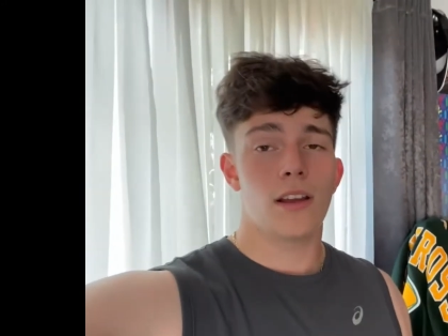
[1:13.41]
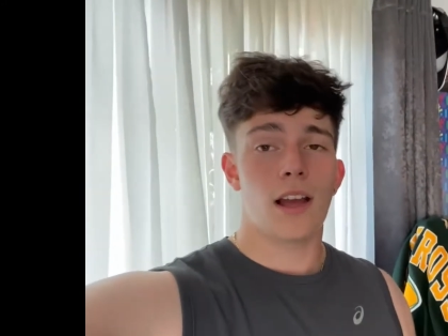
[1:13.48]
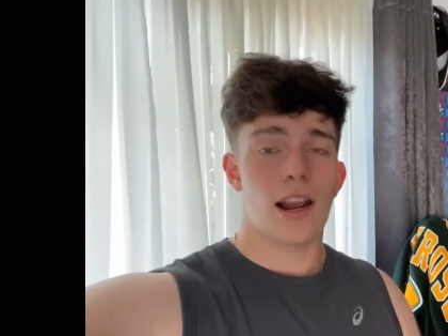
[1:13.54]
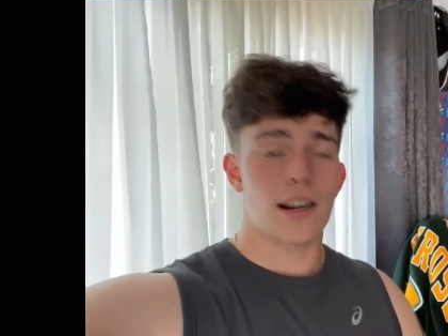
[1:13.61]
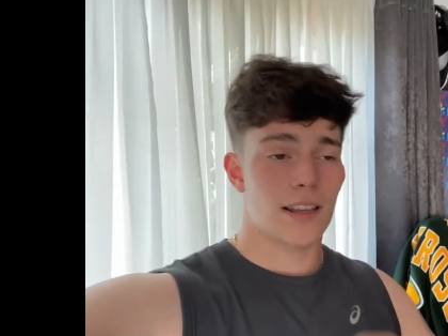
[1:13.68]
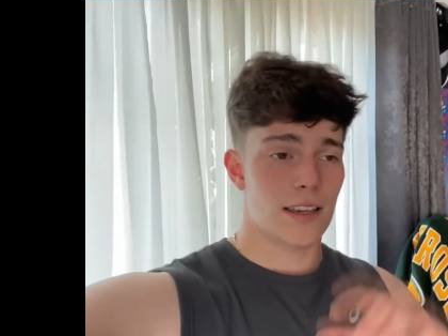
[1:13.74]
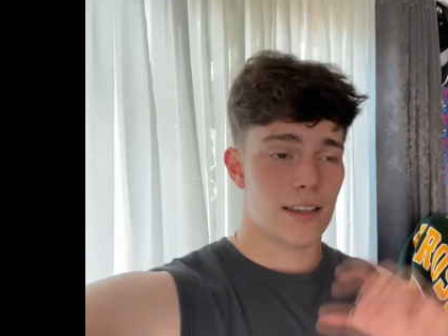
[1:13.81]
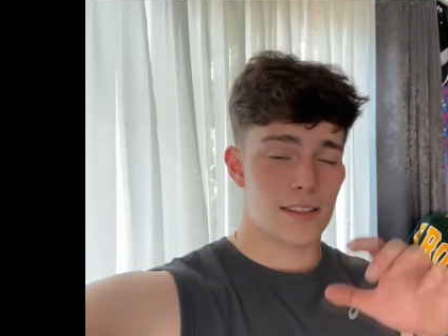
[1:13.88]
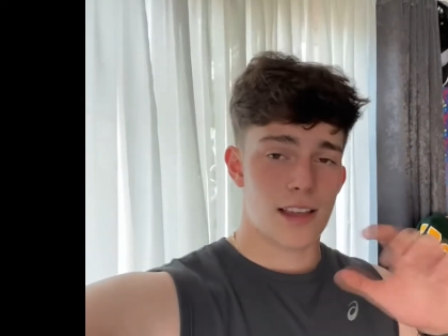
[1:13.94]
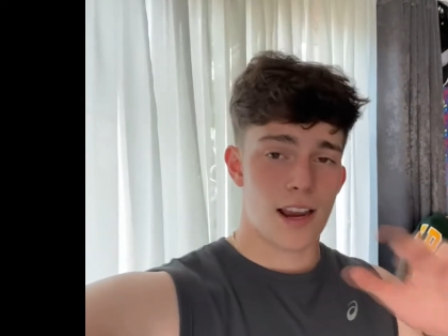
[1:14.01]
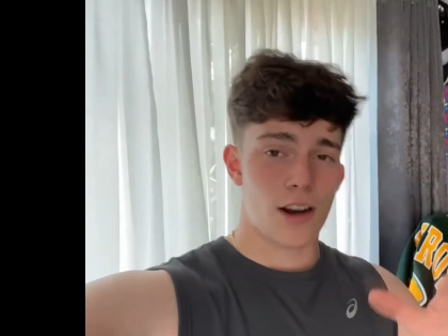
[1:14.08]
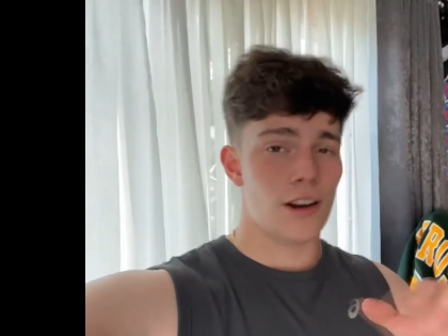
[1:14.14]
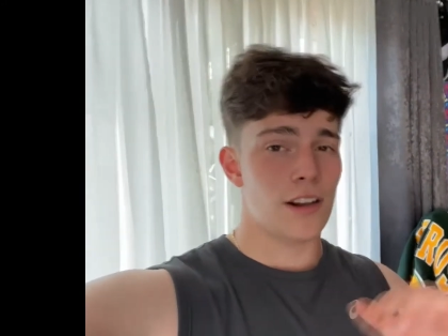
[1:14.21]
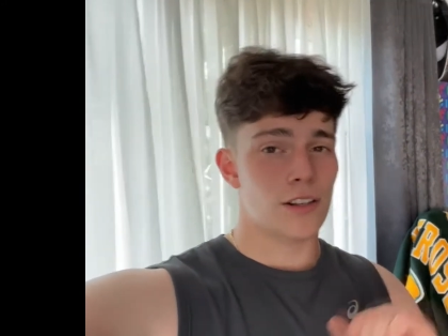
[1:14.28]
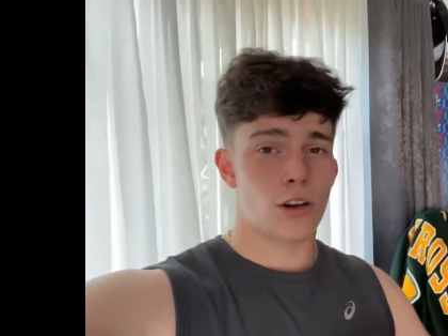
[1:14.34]
I take
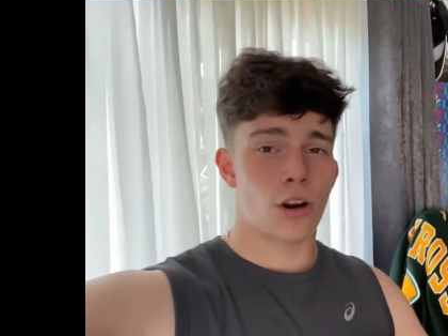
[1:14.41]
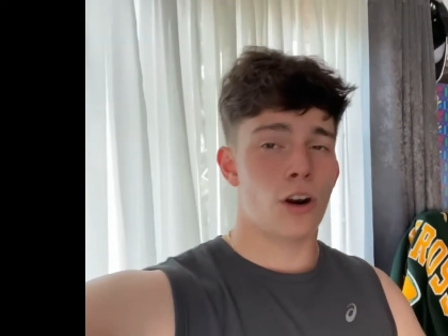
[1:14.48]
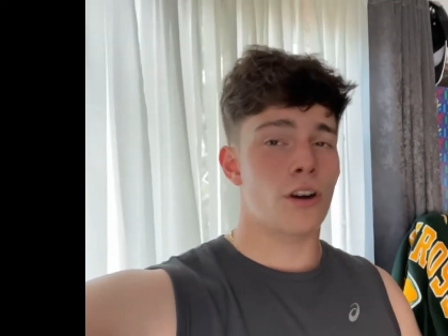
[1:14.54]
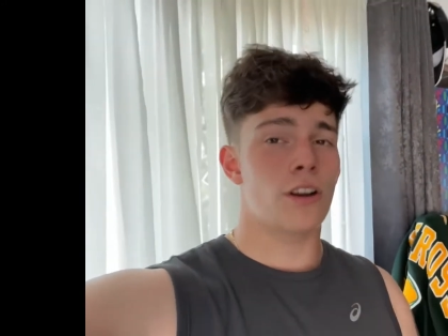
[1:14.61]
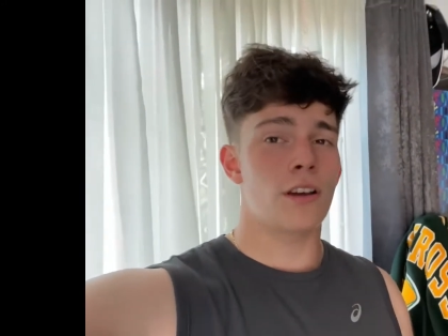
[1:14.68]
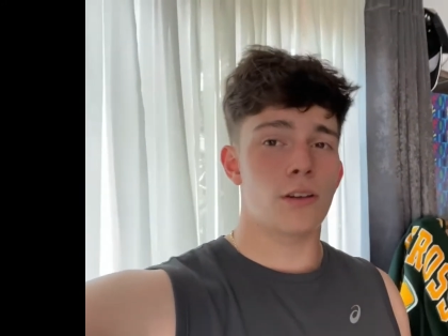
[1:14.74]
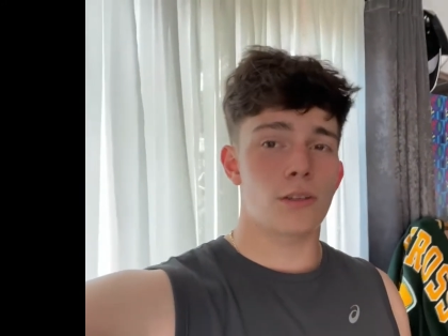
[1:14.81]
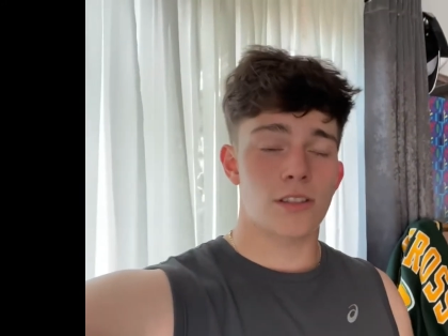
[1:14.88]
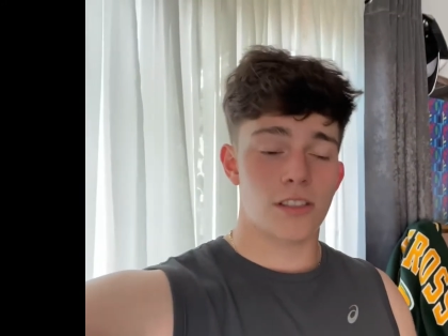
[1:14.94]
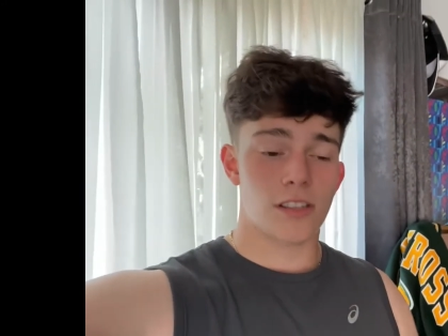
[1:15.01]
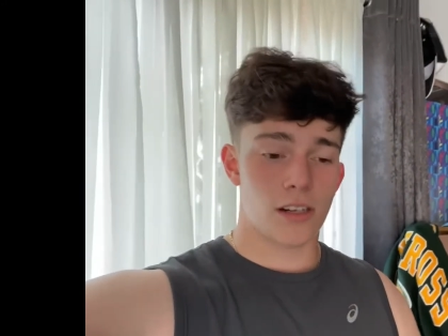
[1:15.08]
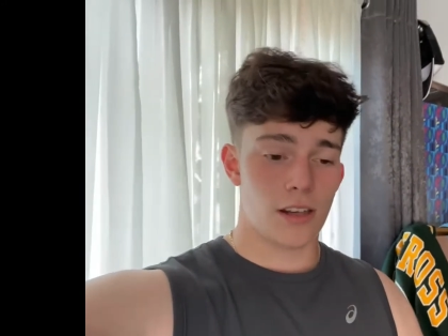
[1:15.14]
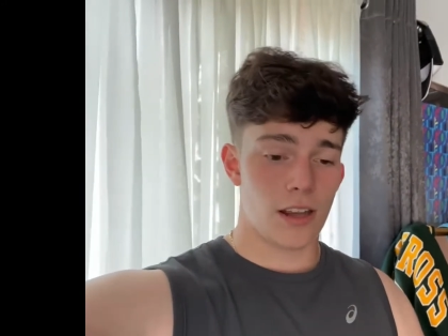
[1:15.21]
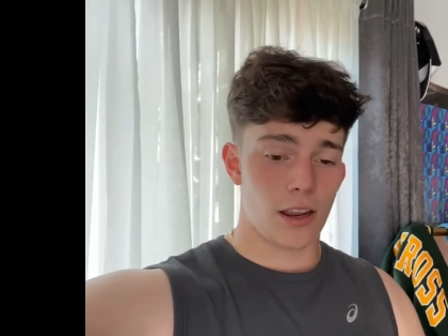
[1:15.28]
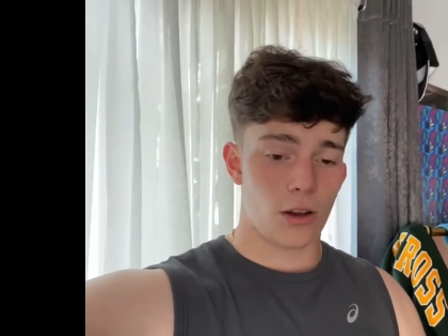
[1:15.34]
Saturday's cardio,
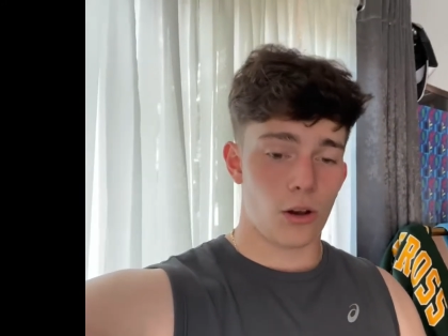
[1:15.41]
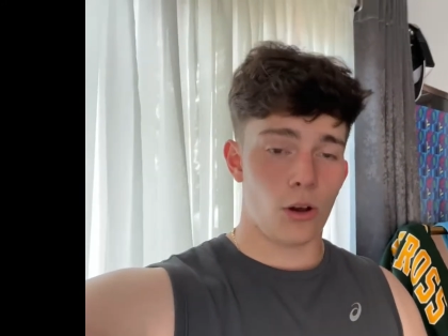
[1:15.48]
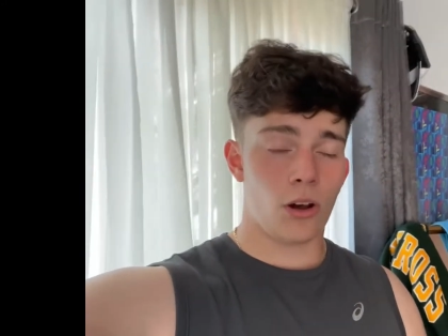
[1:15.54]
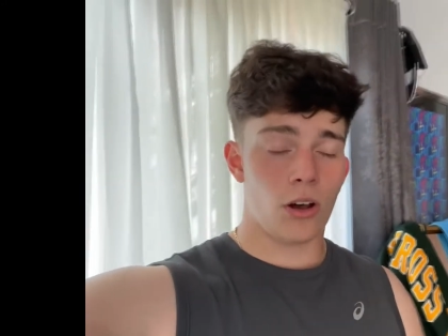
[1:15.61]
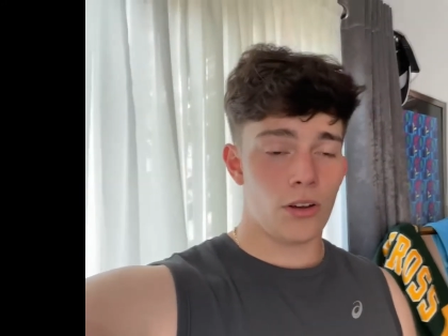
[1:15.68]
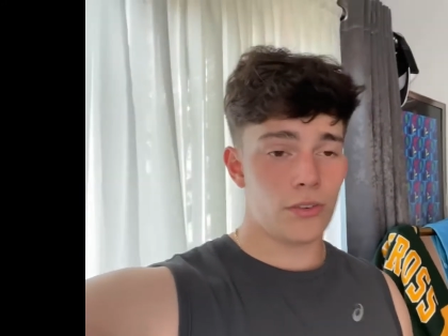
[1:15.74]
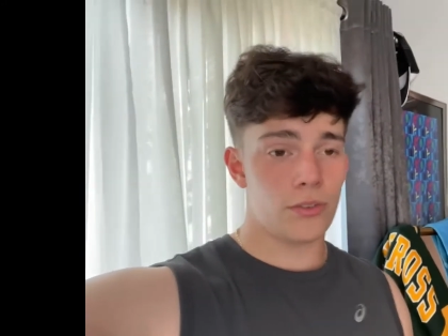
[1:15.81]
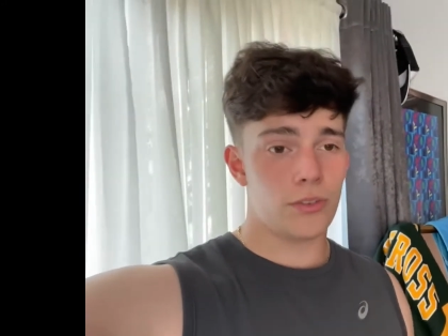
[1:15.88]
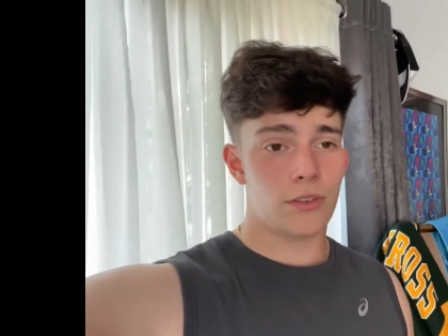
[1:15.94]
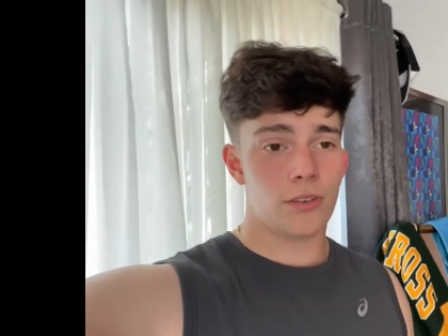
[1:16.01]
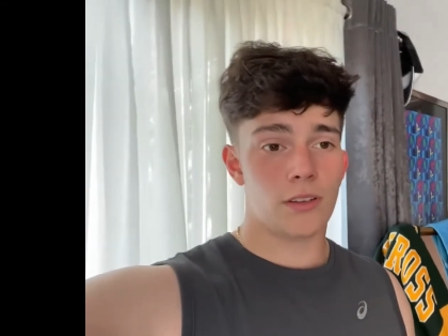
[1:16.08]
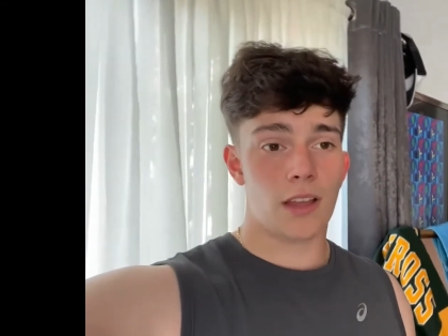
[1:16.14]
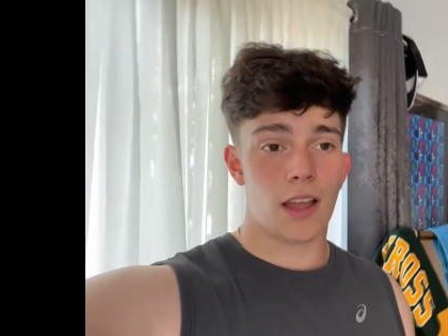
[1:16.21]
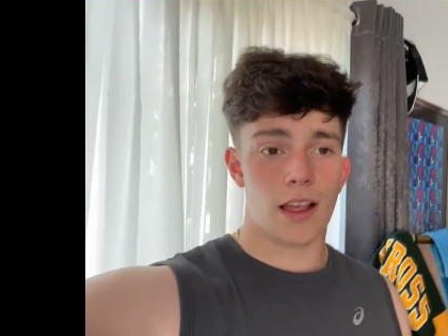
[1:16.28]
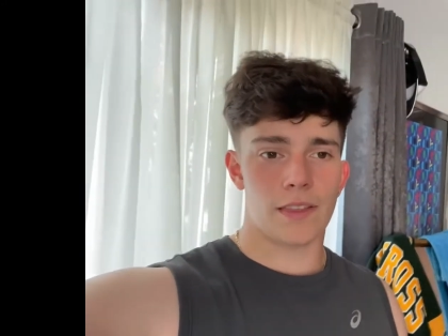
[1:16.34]
Sunday off,
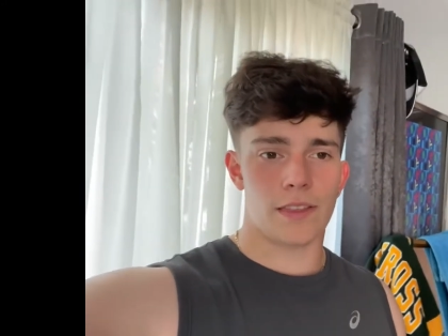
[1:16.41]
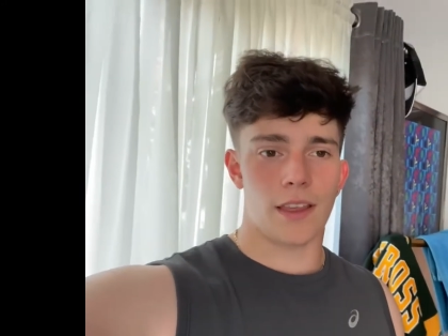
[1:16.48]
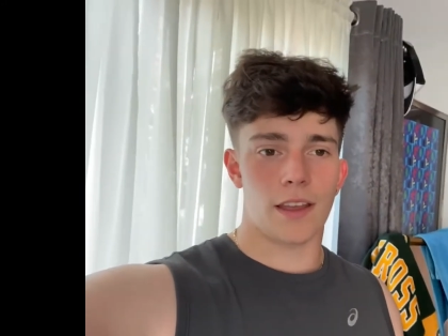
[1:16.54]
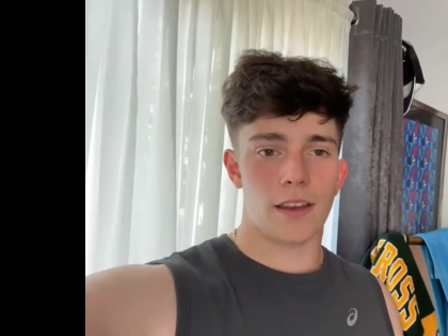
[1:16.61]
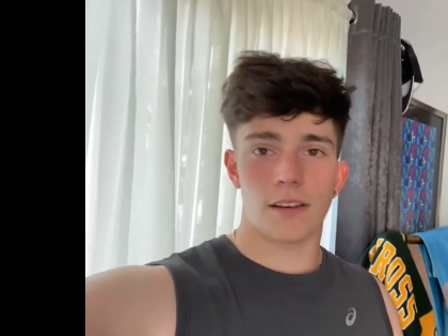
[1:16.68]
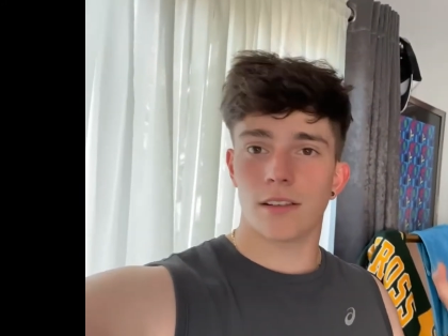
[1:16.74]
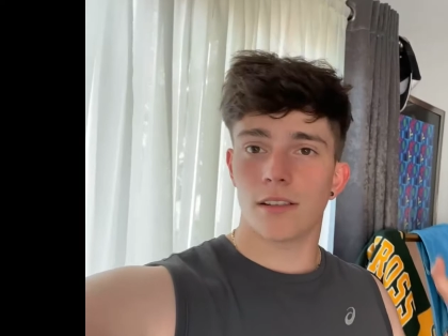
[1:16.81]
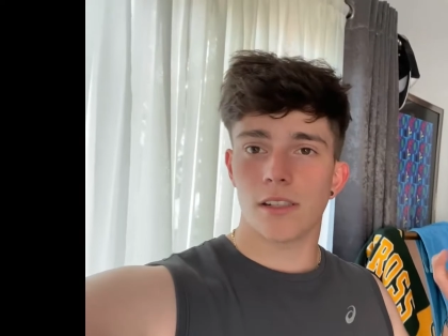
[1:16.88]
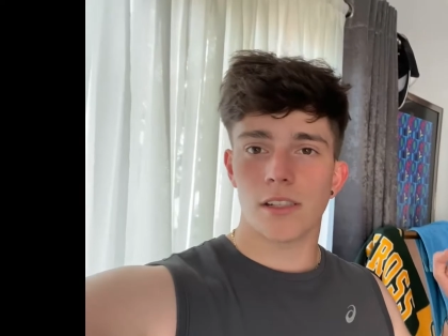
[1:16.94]
and then